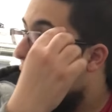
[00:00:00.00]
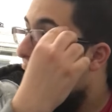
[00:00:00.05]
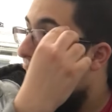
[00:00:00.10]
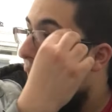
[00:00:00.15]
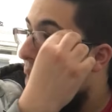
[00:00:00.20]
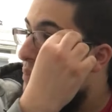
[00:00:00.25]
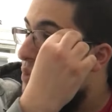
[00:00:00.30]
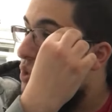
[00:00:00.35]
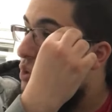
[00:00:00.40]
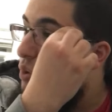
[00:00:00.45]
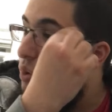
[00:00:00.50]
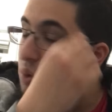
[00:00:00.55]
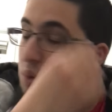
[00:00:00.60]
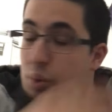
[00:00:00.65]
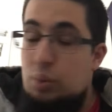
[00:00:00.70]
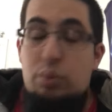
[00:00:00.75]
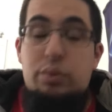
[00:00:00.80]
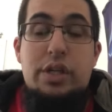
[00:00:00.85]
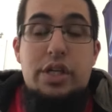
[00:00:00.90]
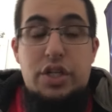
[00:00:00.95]

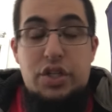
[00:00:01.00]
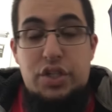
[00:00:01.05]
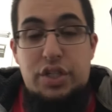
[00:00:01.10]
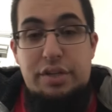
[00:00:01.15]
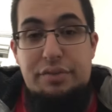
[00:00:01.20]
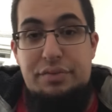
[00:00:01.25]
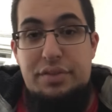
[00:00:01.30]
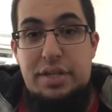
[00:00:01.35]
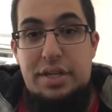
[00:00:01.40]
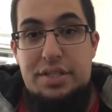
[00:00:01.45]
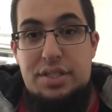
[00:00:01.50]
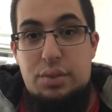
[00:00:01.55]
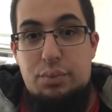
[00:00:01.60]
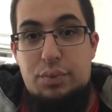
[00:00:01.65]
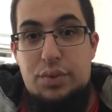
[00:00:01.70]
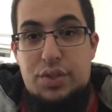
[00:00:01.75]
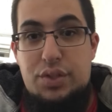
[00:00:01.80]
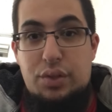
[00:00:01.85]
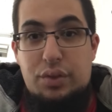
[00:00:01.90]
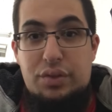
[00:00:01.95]
absolutely shifted as a
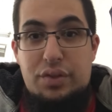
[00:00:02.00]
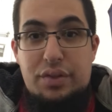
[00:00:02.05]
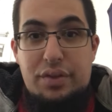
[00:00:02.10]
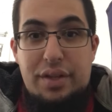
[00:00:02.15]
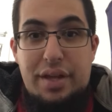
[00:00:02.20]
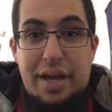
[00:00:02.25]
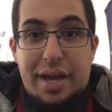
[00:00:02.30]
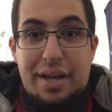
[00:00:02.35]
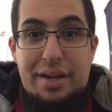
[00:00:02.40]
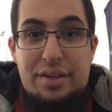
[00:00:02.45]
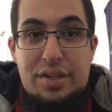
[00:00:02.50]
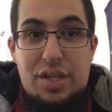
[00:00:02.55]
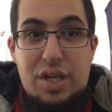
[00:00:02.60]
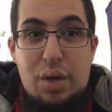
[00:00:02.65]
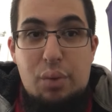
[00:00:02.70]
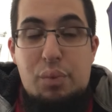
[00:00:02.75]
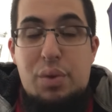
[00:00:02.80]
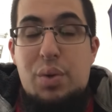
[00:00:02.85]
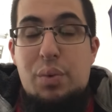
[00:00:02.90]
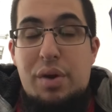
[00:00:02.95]
result of that. You
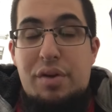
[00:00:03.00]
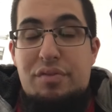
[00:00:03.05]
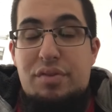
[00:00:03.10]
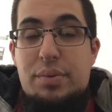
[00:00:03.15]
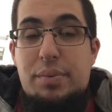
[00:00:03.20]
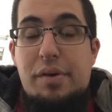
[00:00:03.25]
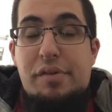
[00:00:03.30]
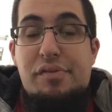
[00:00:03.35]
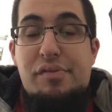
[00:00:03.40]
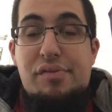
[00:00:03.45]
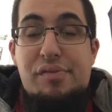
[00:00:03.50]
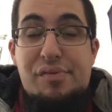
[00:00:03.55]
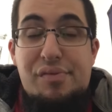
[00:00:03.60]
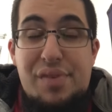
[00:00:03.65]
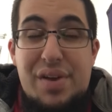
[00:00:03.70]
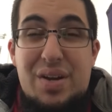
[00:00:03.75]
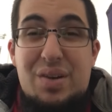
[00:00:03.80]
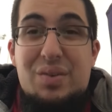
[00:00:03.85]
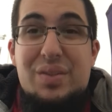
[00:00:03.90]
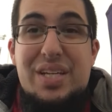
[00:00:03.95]
know, we went from a
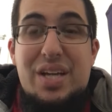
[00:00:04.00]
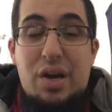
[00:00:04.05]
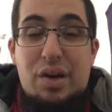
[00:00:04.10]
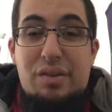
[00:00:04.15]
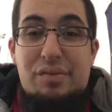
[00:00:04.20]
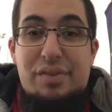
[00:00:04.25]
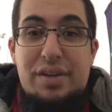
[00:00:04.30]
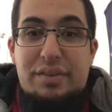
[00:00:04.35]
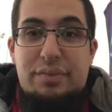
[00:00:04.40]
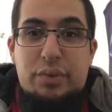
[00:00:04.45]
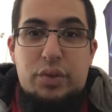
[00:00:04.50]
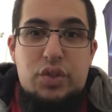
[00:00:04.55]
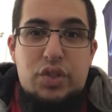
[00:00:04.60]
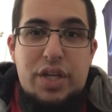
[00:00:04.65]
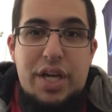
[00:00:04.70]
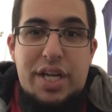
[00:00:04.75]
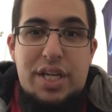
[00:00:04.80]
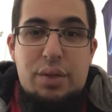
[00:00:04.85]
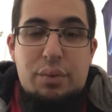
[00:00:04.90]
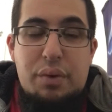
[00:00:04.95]
fairly uneventful
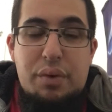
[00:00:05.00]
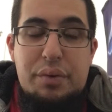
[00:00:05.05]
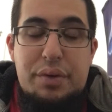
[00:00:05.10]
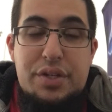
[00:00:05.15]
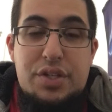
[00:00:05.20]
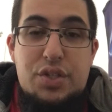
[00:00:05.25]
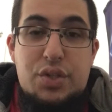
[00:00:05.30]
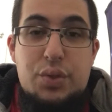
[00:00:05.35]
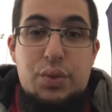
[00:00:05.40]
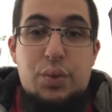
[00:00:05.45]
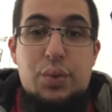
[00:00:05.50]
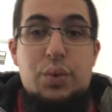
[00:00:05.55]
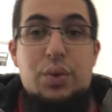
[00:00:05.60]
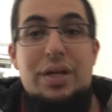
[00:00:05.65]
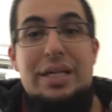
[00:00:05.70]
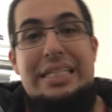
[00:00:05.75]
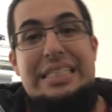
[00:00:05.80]
January to